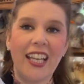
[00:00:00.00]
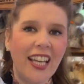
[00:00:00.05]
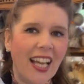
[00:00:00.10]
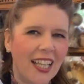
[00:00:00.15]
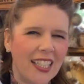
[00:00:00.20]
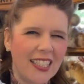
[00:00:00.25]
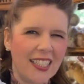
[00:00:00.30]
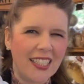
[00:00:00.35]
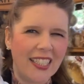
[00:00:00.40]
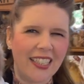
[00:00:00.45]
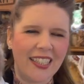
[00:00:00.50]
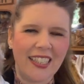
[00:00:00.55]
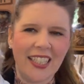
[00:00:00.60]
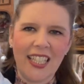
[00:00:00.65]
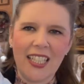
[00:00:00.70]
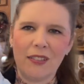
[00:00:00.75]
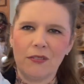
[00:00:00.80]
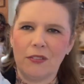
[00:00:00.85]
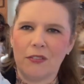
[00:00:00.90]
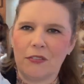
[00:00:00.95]
and actually
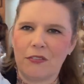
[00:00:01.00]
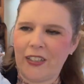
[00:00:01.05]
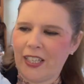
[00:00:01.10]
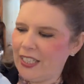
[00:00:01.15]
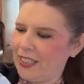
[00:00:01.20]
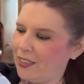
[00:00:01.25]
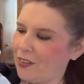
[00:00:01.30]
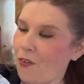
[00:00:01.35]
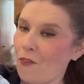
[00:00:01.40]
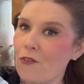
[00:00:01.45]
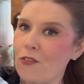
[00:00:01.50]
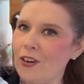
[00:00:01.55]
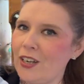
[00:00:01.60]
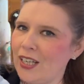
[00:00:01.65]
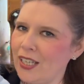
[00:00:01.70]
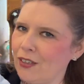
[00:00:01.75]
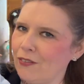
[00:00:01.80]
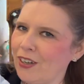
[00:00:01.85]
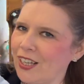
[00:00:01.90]
these would fit in really